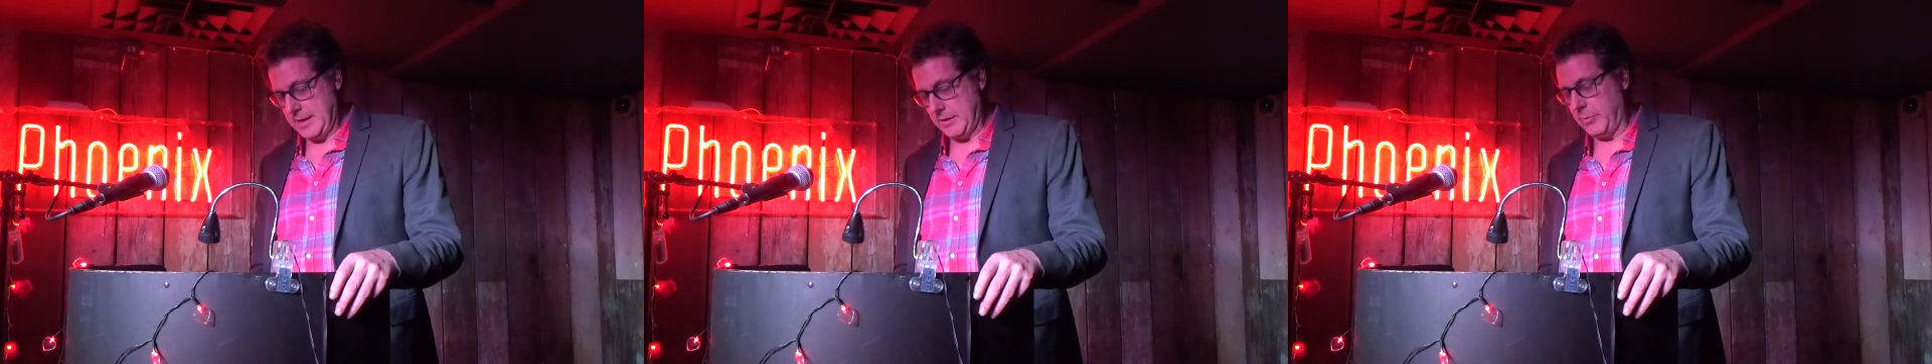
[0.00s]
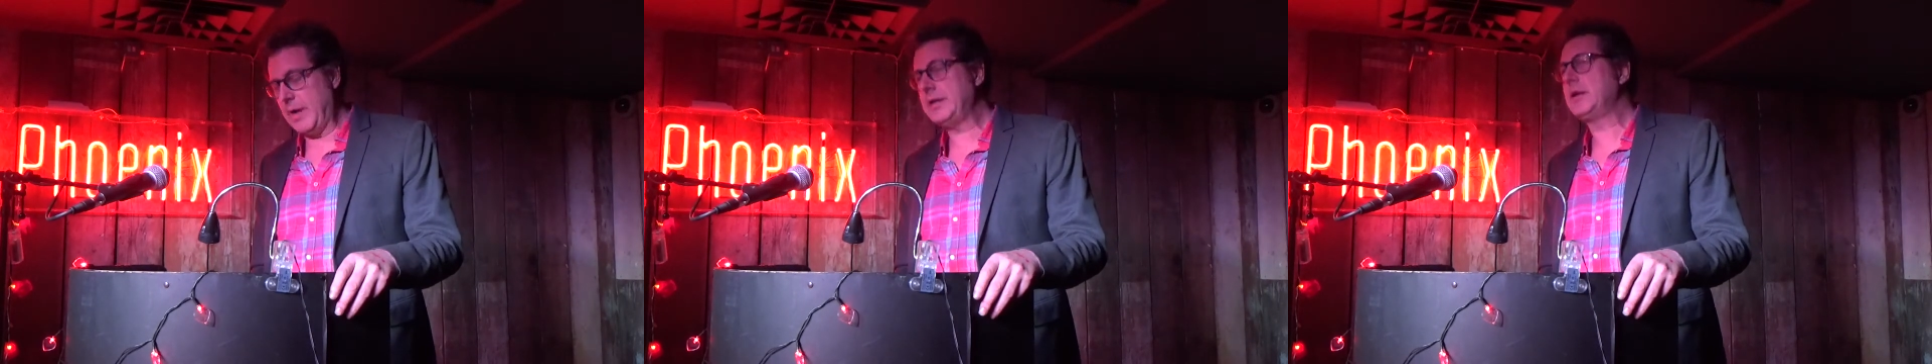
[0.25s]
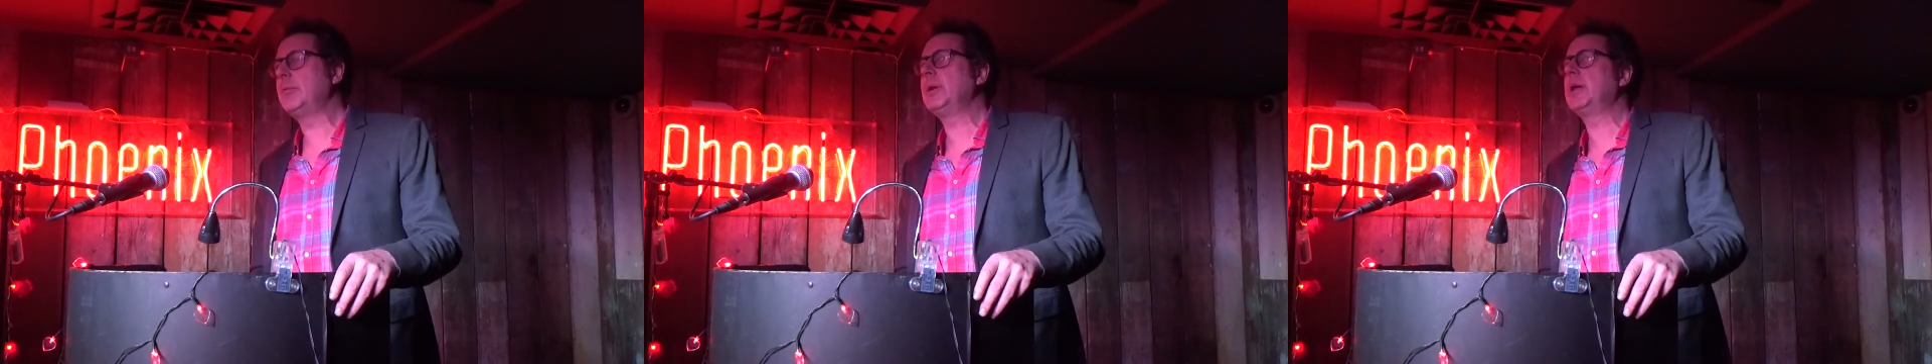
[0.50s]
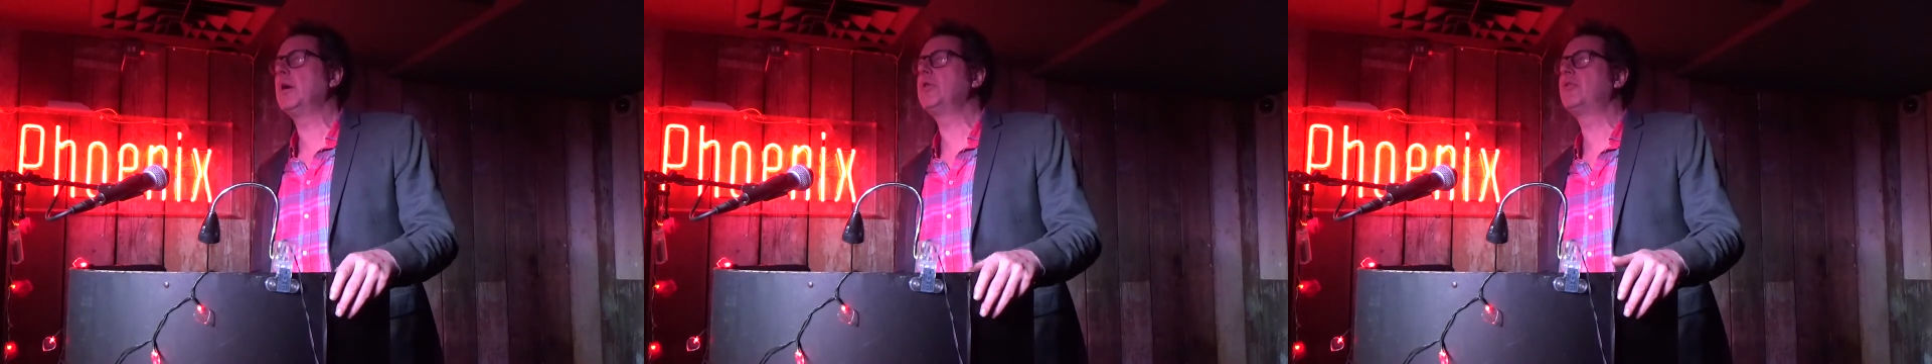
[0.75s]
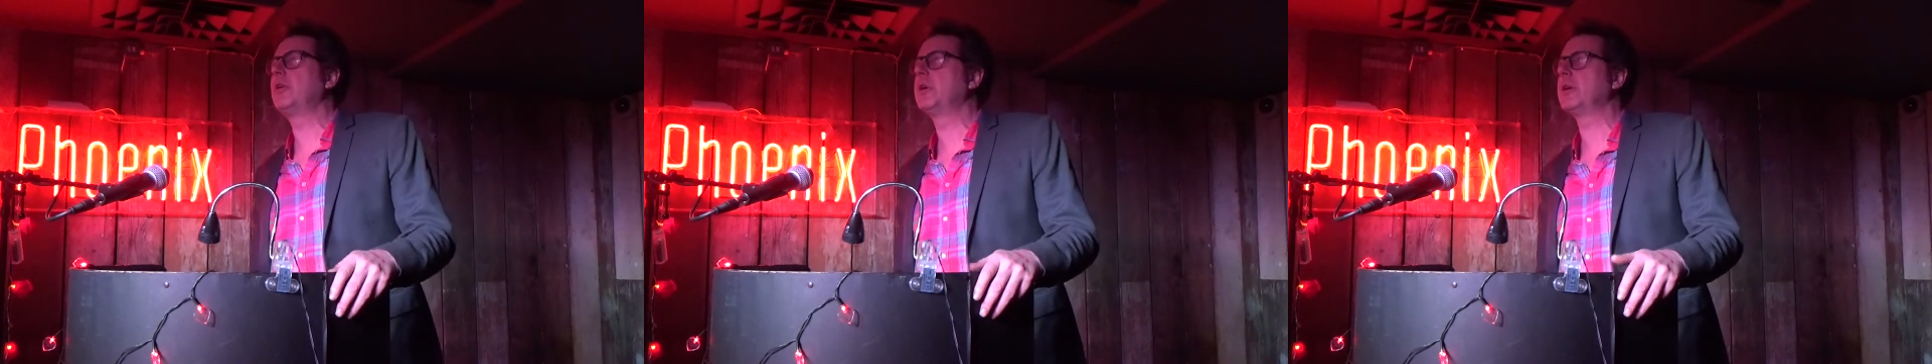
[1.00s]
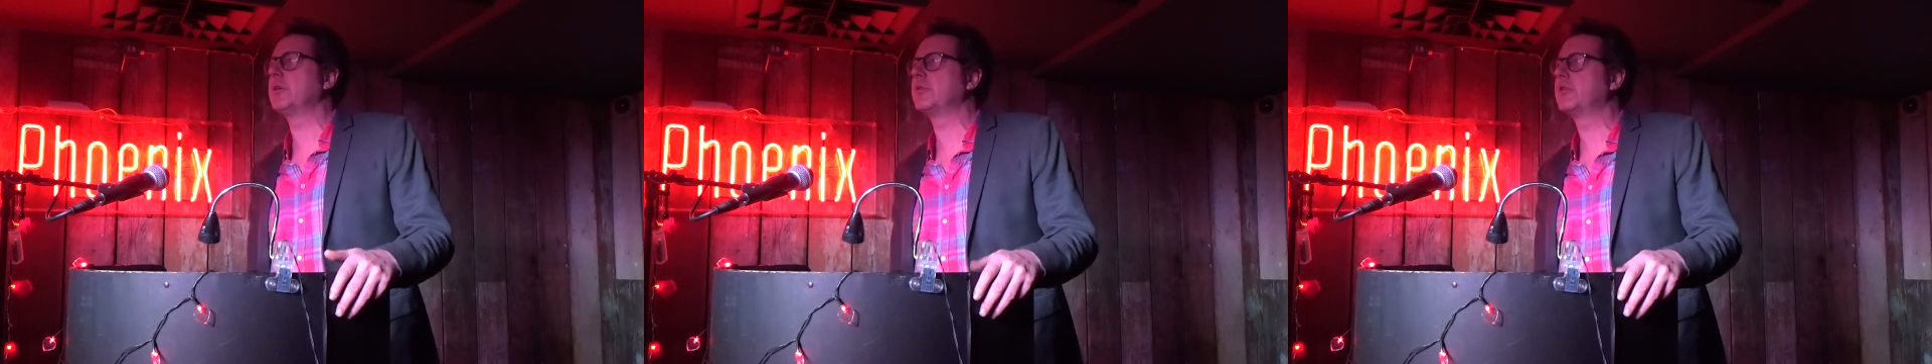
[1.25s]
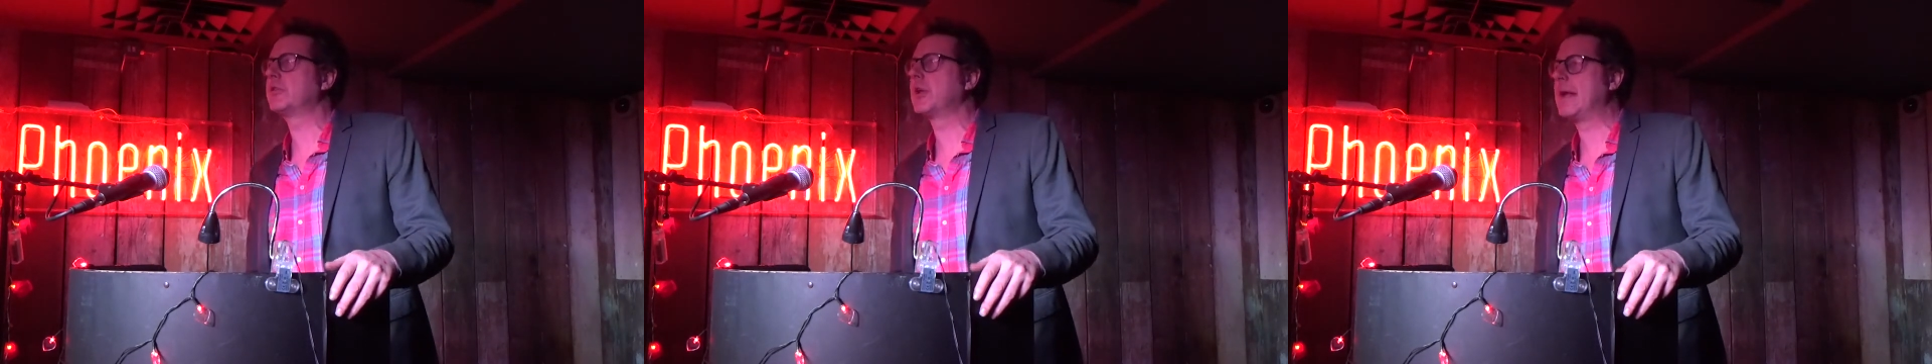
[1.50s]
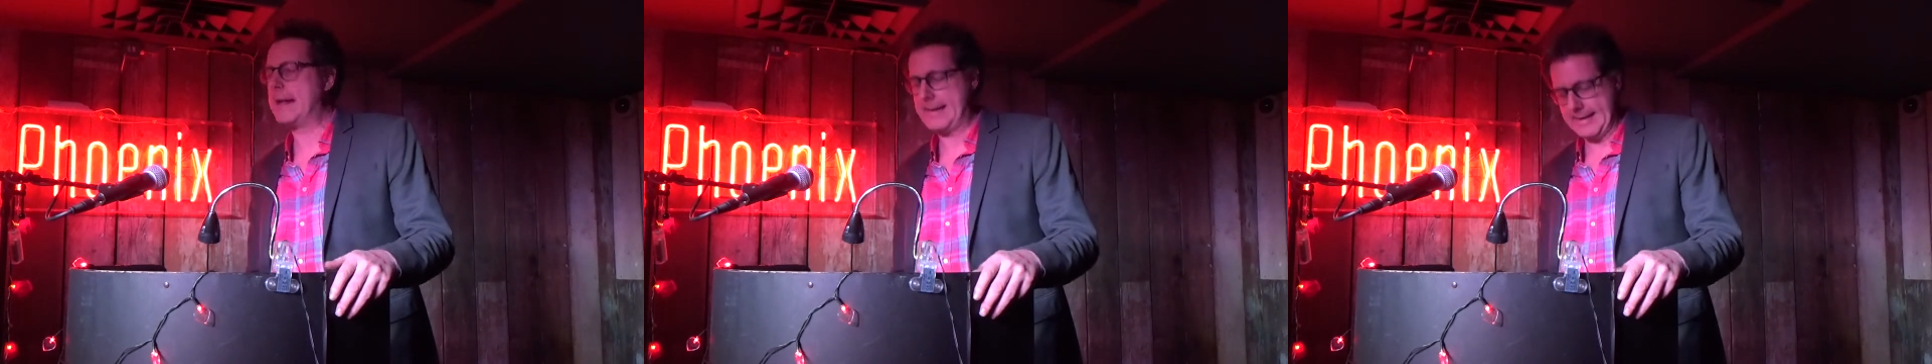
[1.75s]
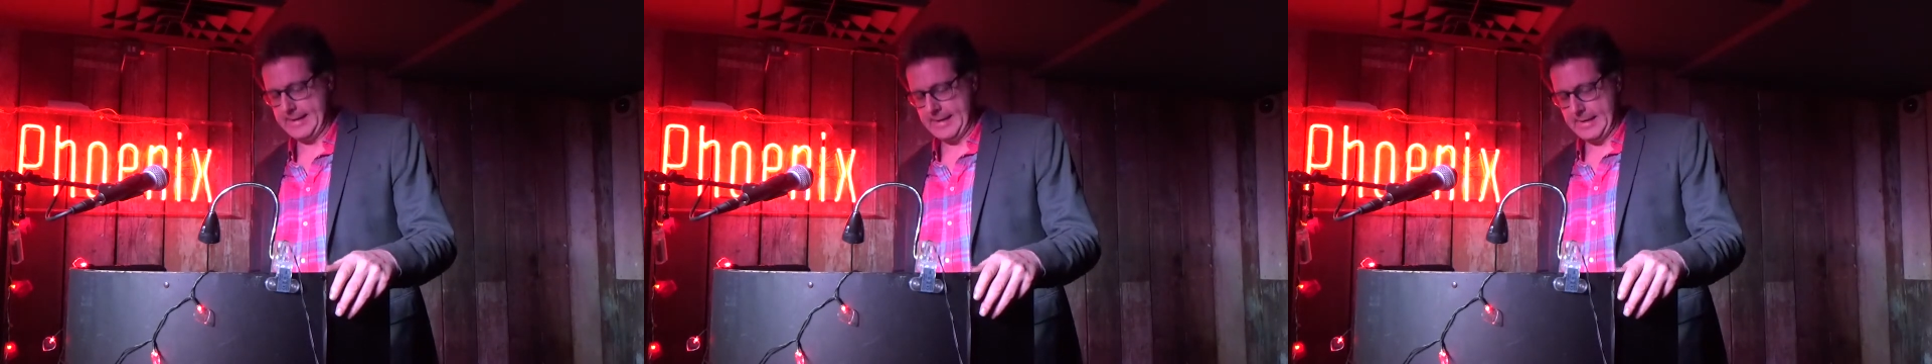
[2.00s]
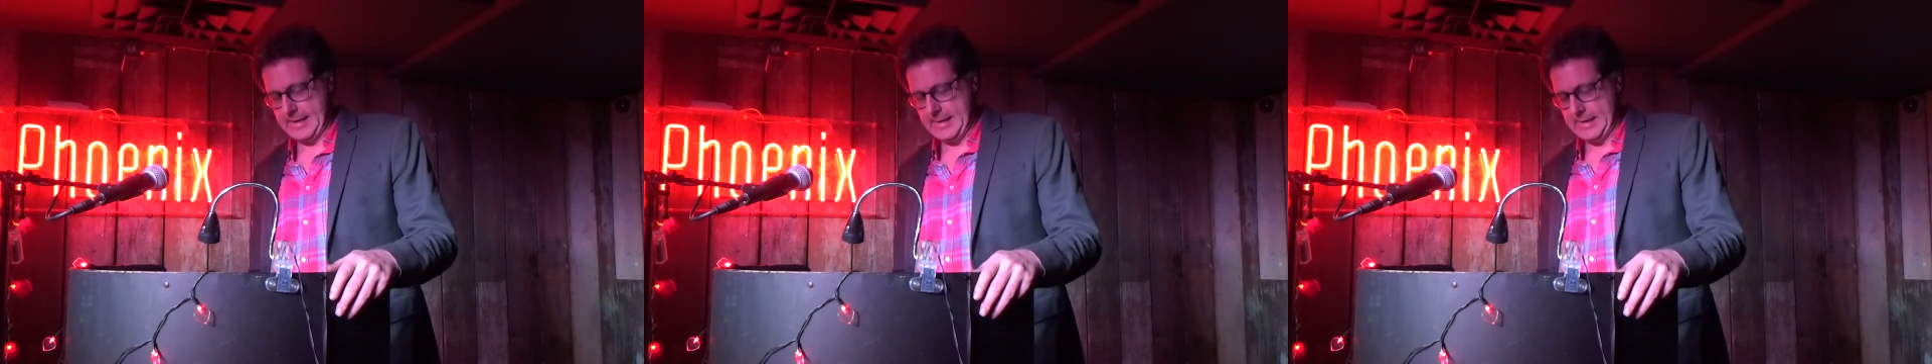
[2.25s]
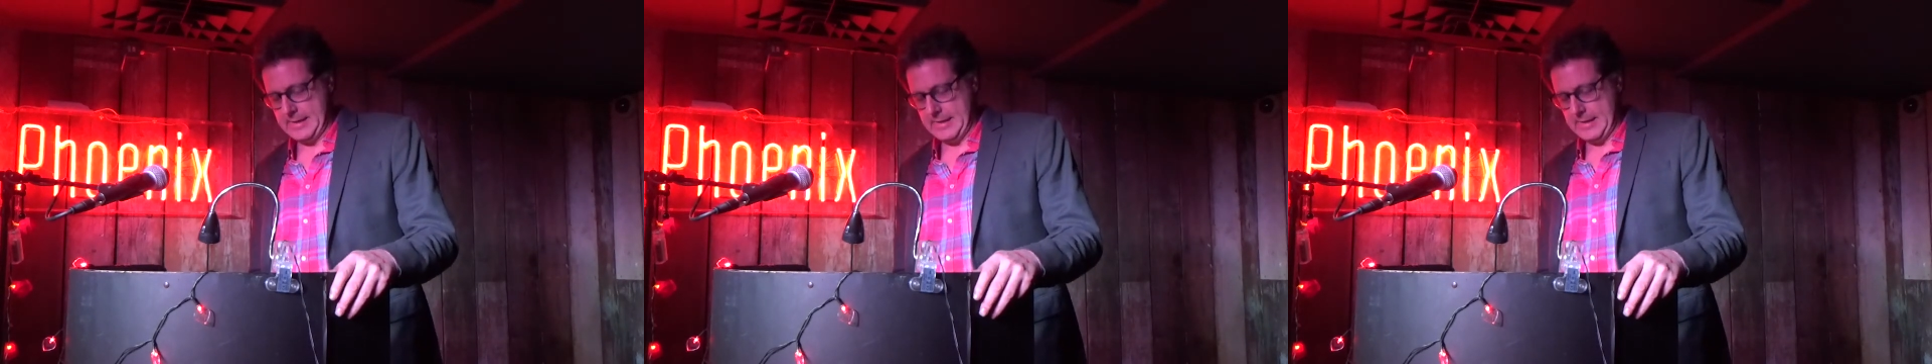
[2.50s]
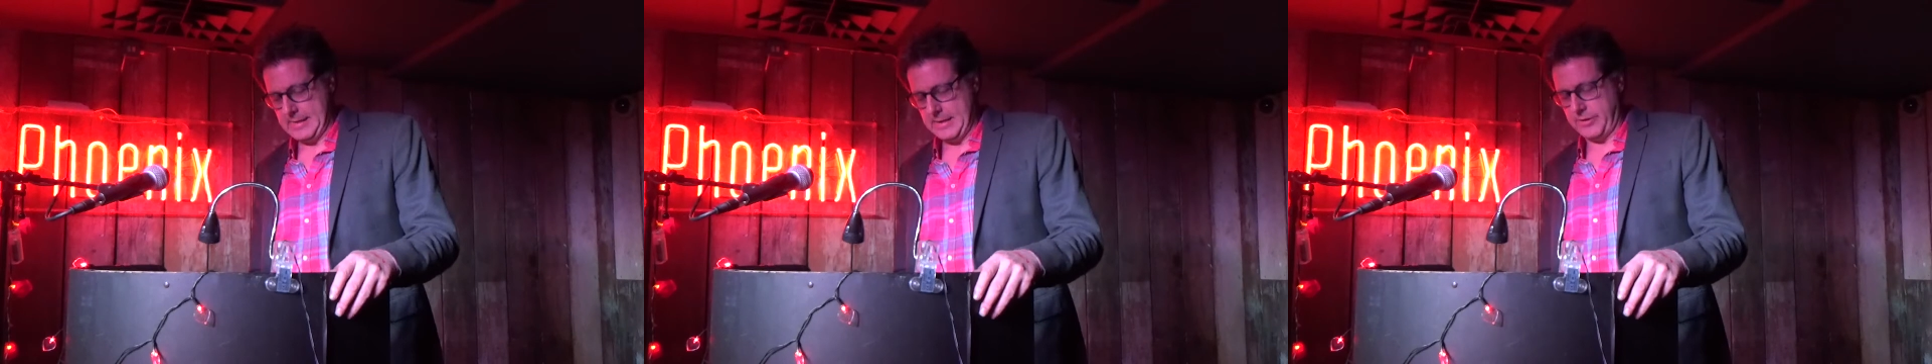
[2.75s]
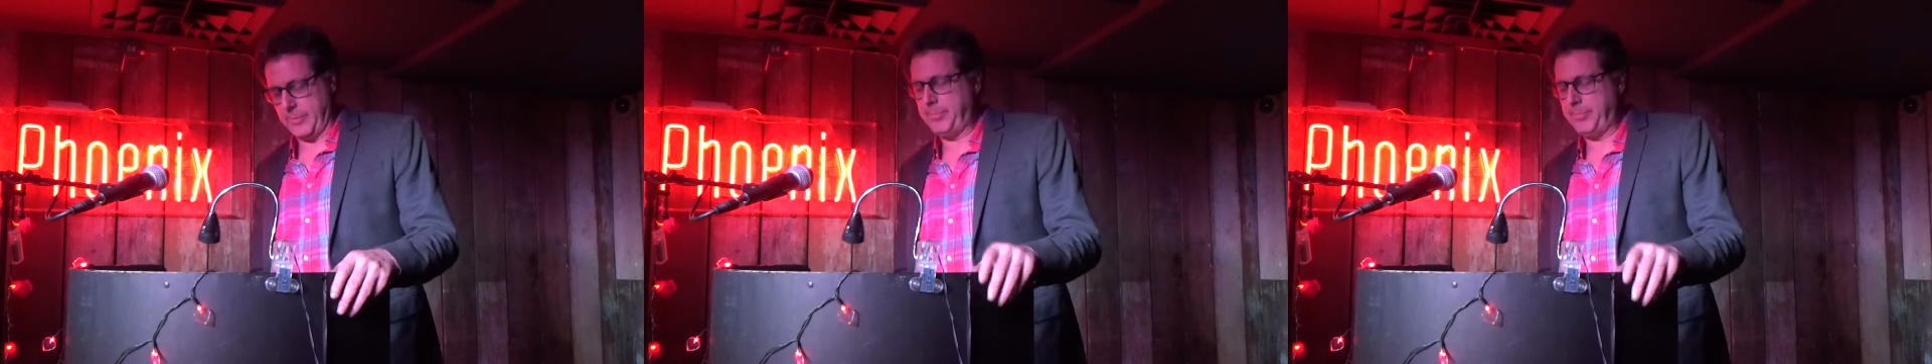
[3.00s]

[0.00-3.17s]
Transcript: Where did we go first? The